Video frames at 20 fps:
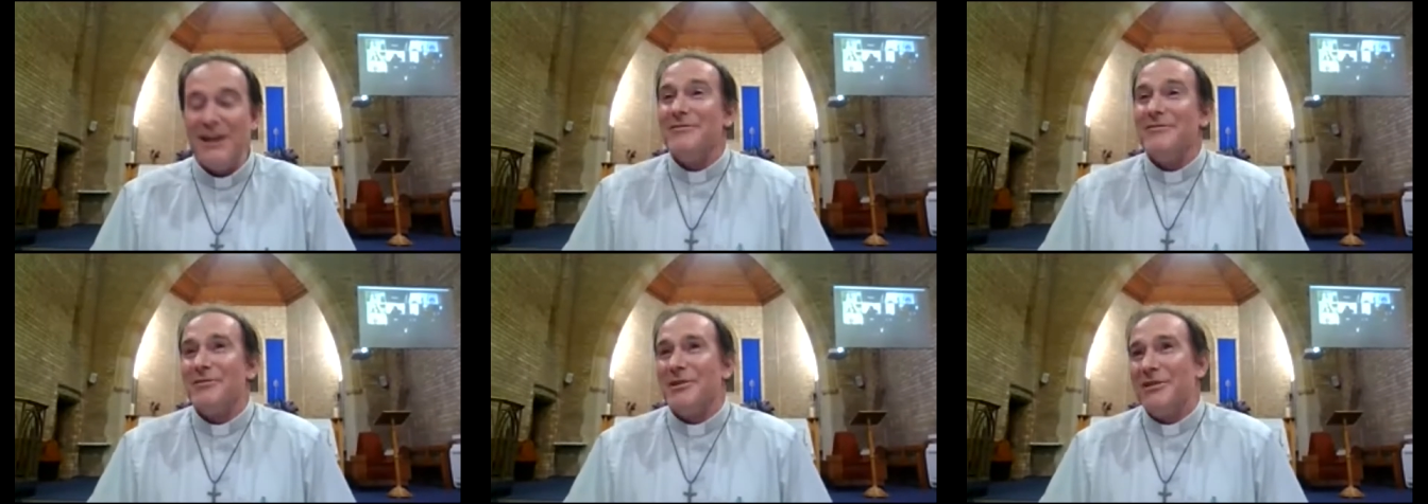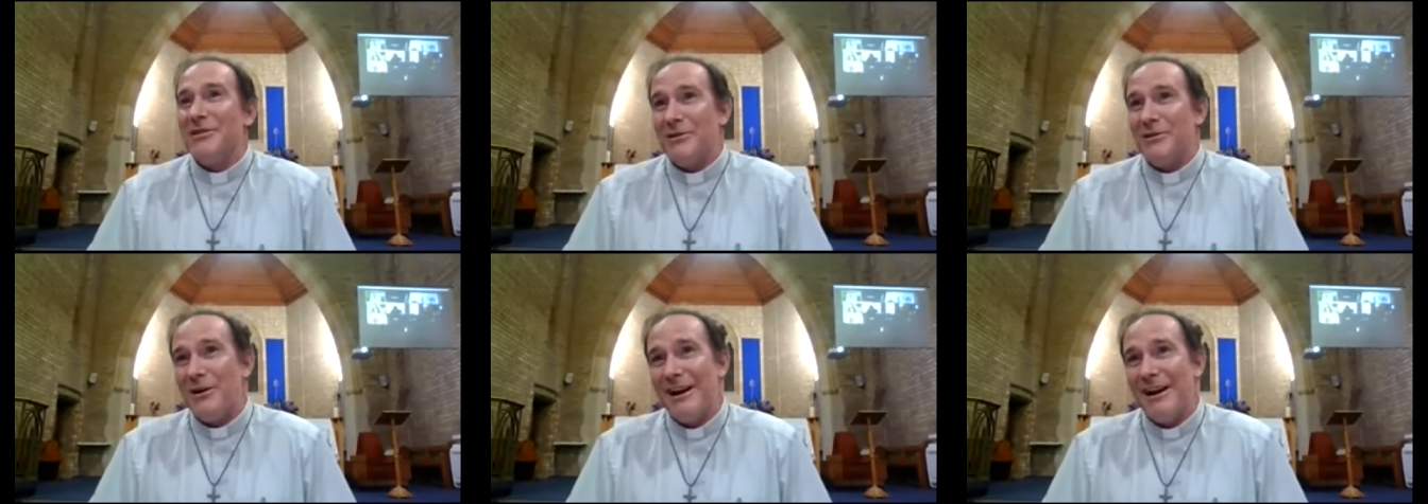
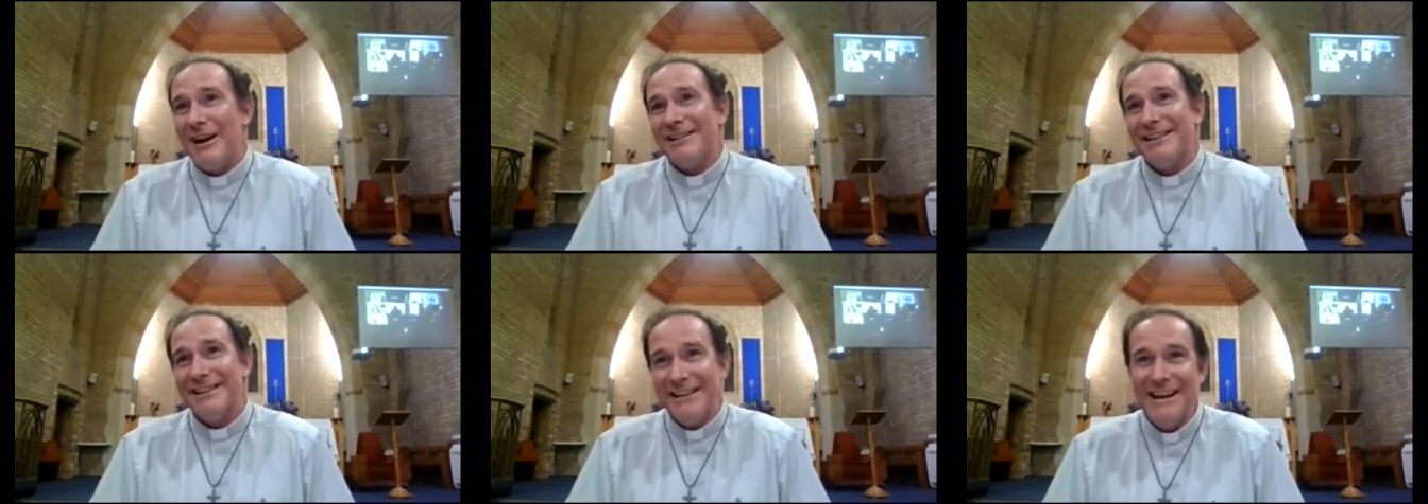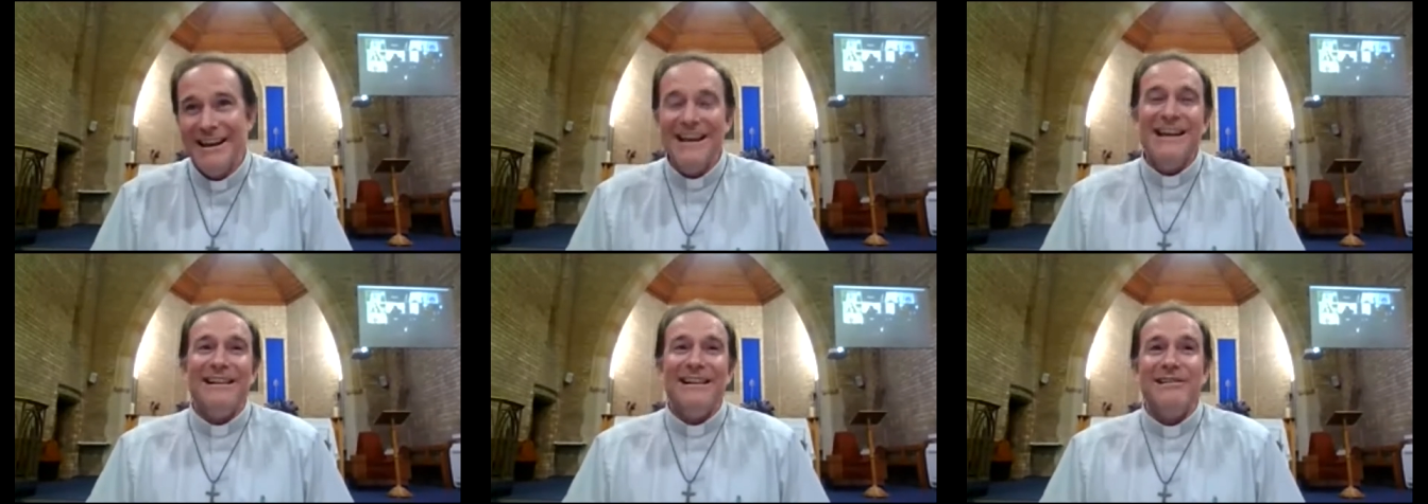very quietly,
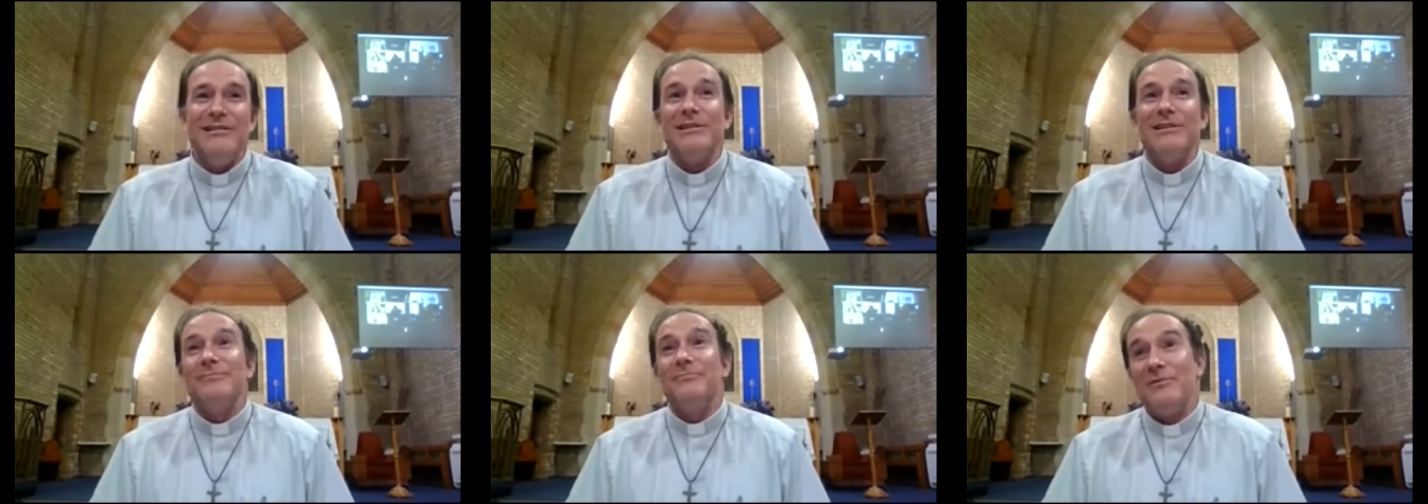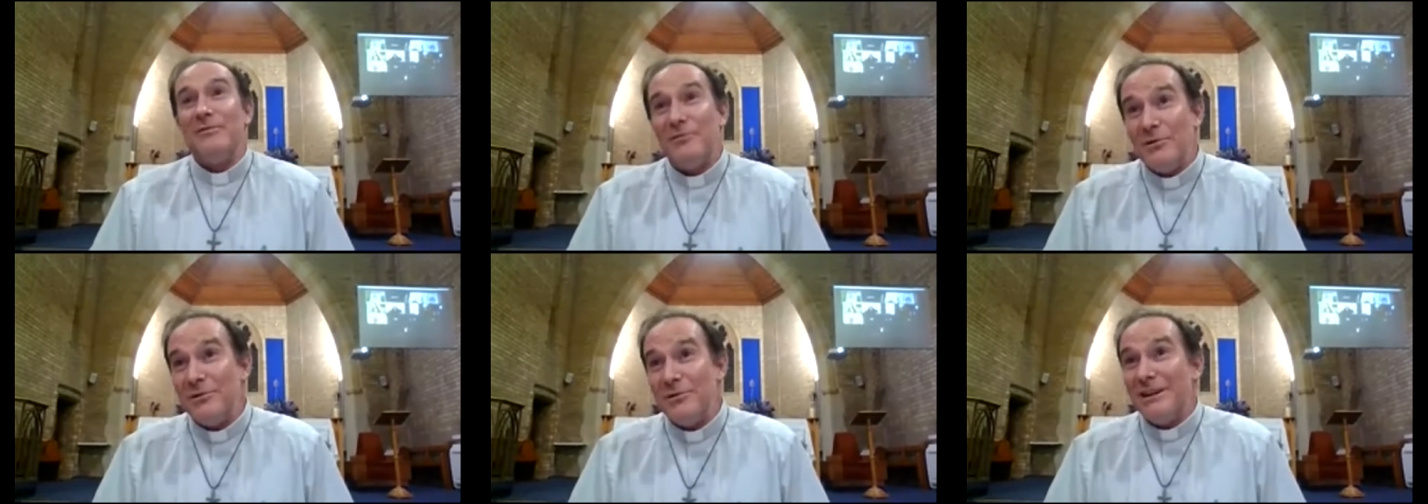
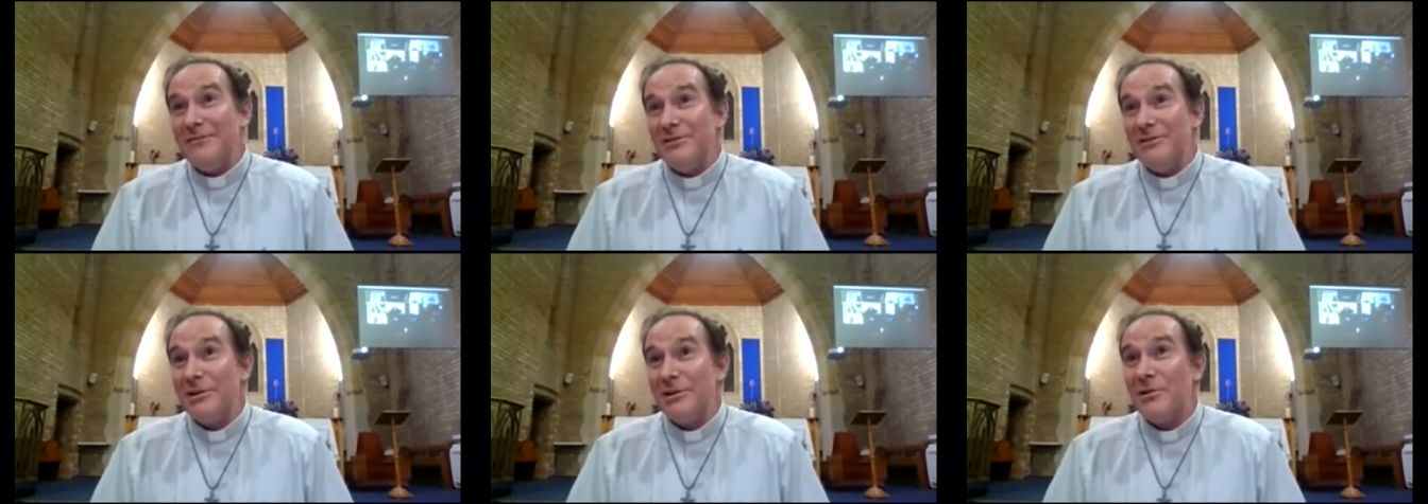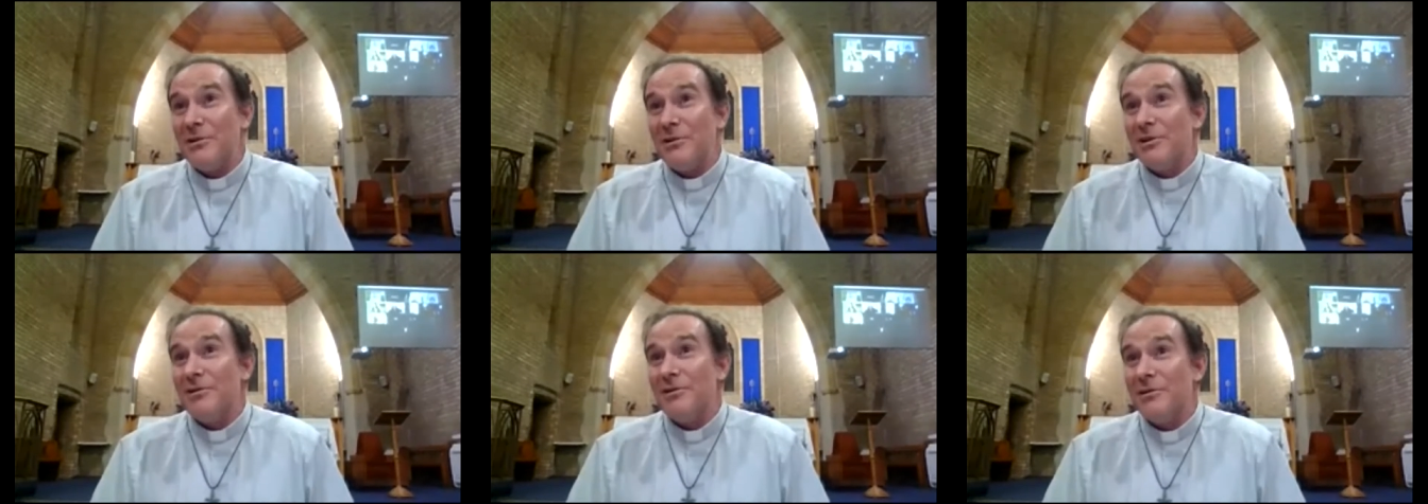before even the
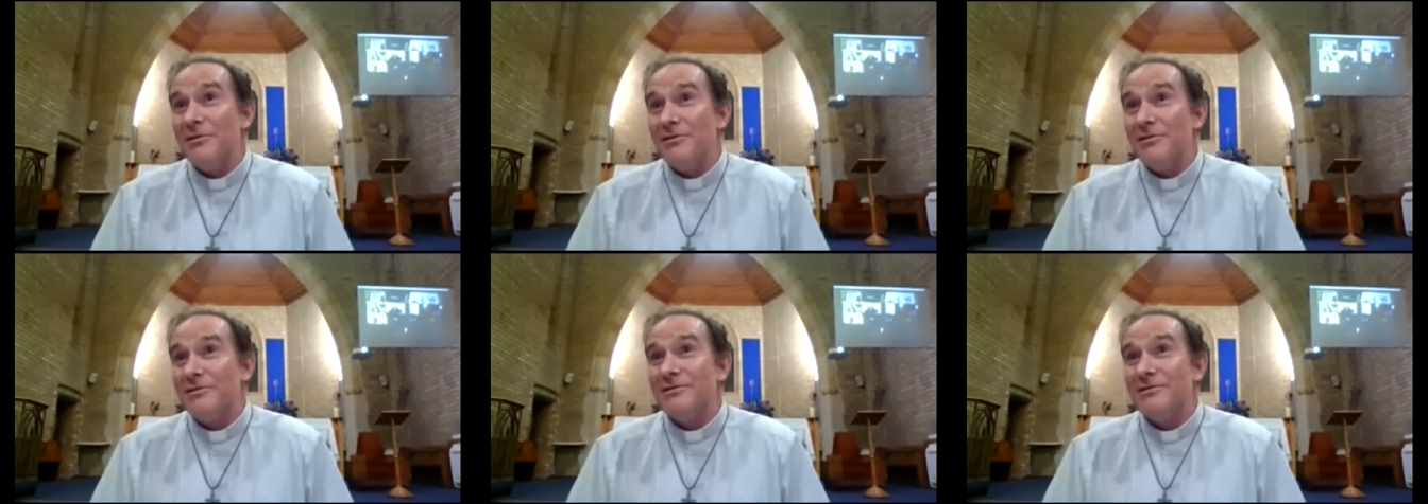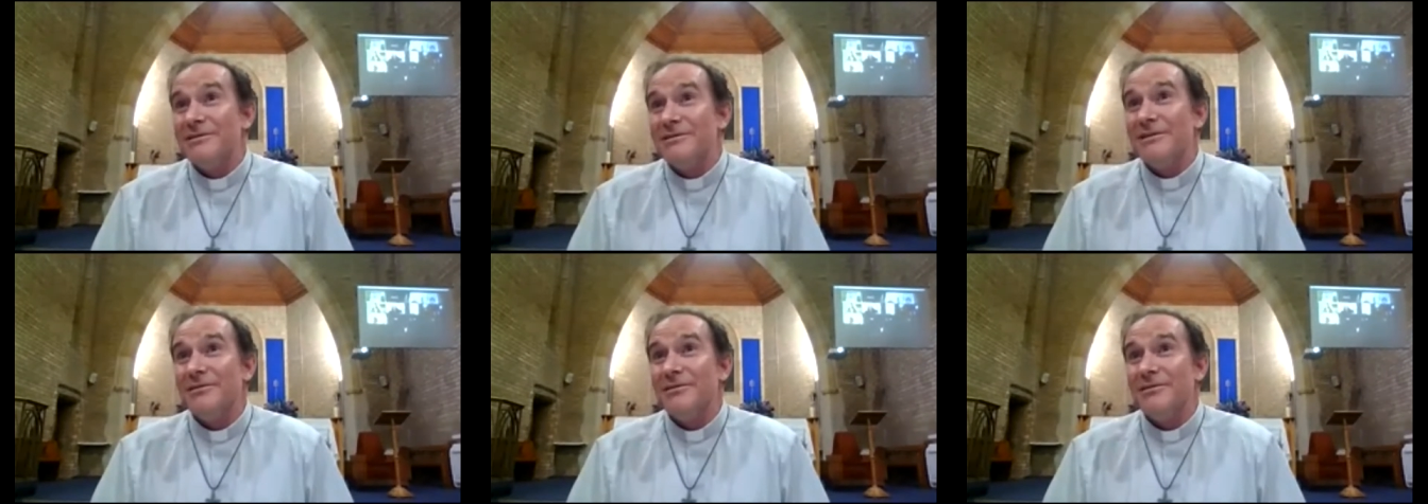cock crows